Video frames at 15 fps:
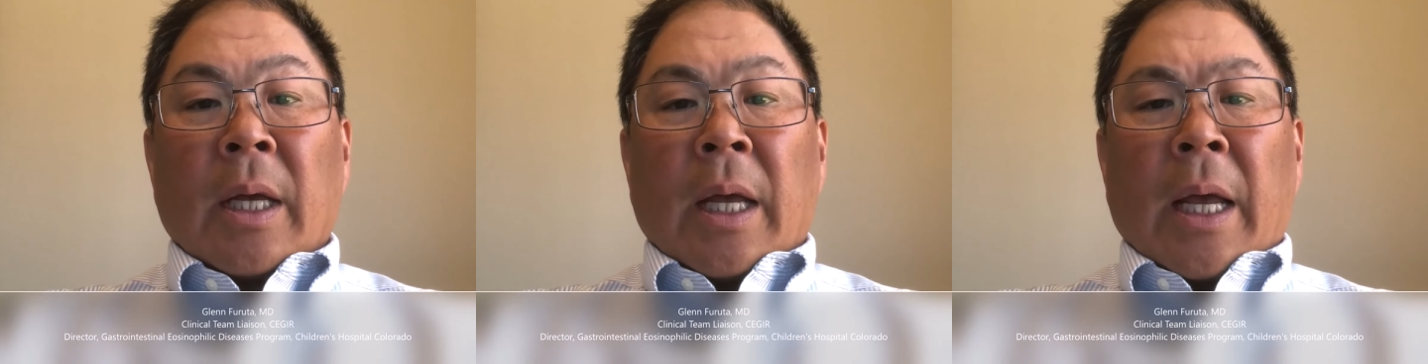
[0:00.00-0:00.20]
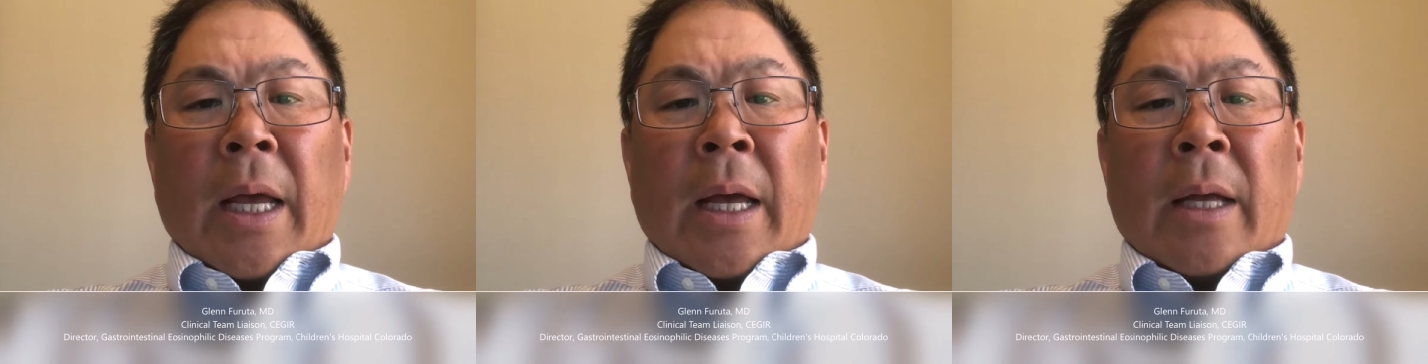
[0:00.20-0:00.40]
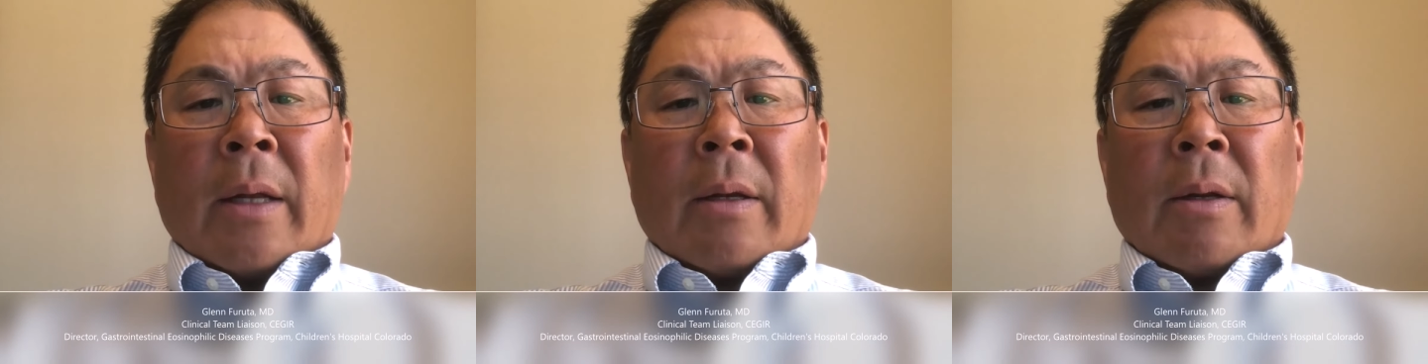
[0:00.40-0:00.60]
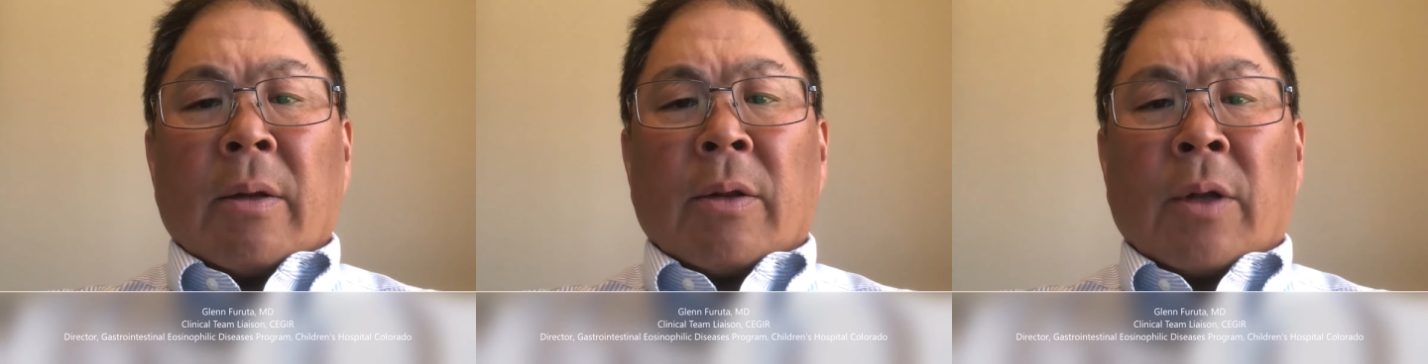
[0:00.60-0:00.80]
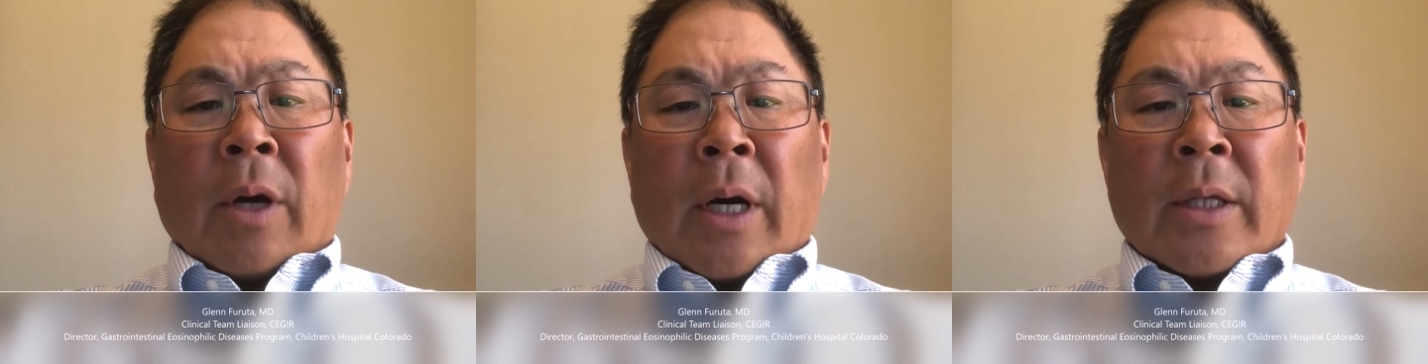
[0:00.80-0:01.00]
and
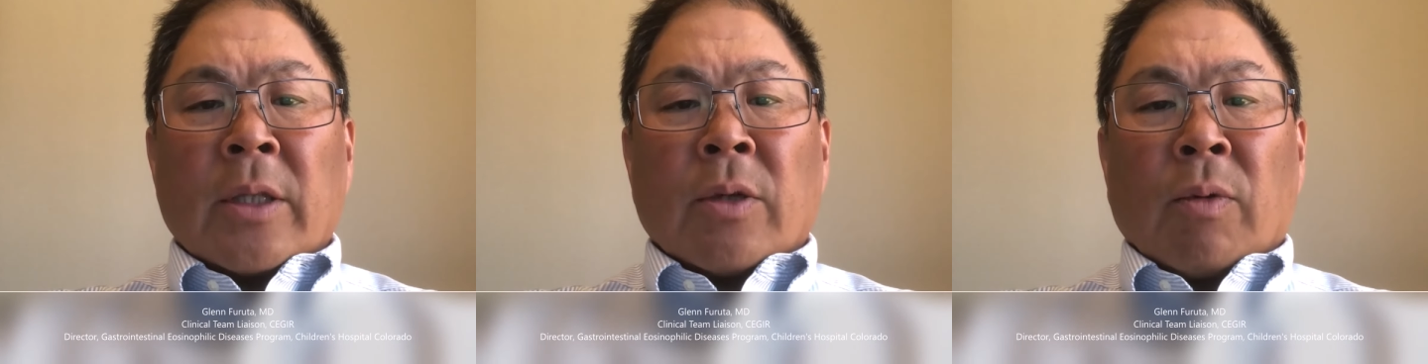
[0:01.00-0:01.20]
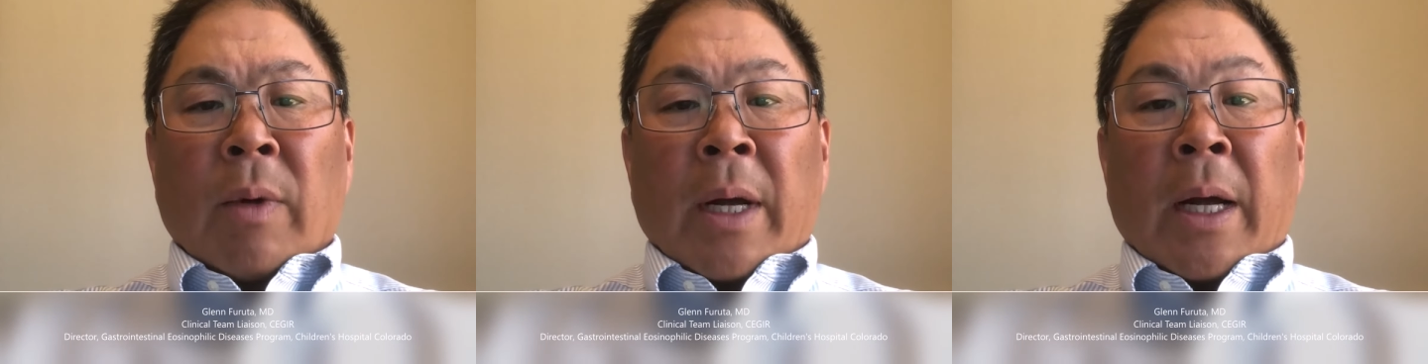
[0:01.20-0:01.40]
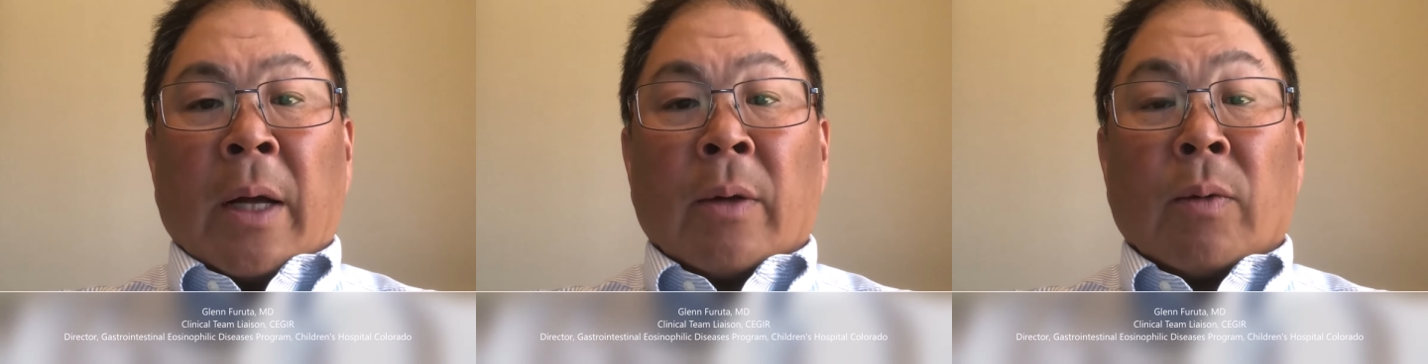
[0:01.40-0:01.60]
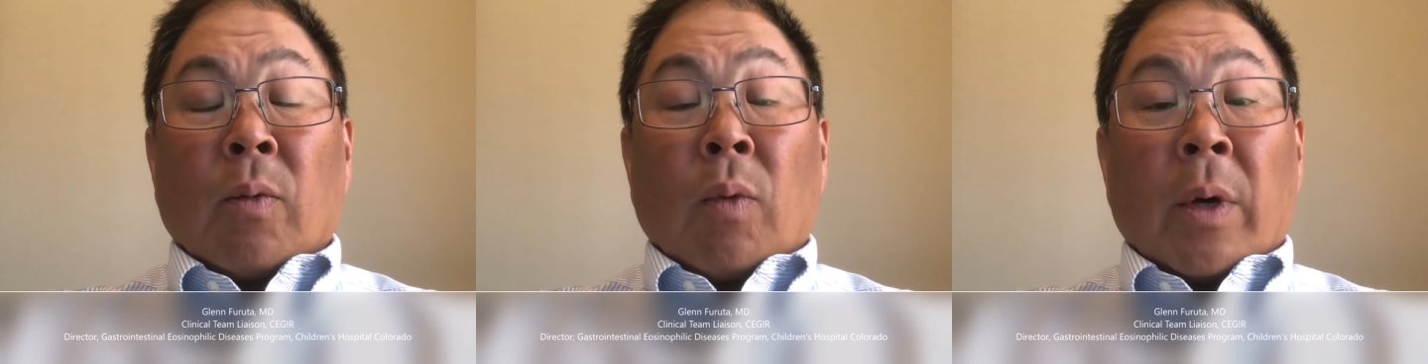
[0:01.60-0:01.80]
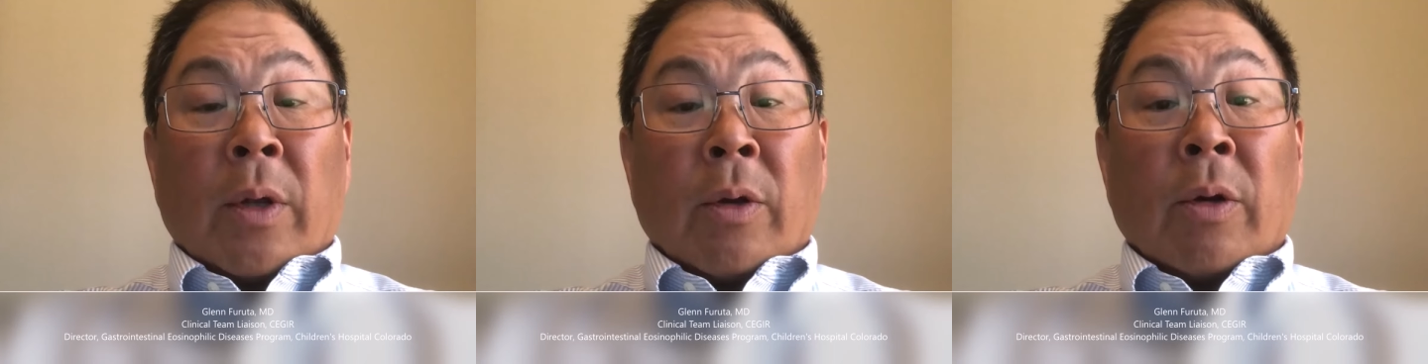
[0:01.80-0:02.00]
thoughts around
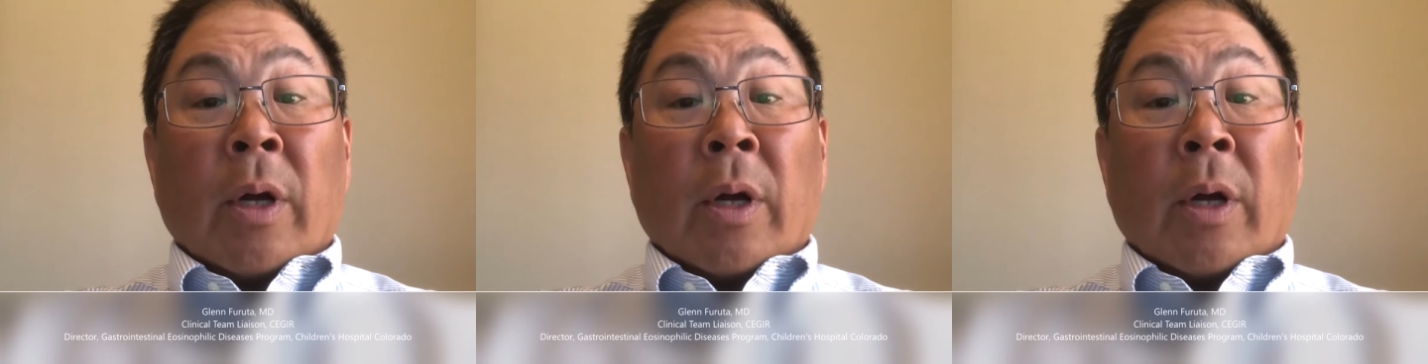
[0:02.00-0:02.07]
whether or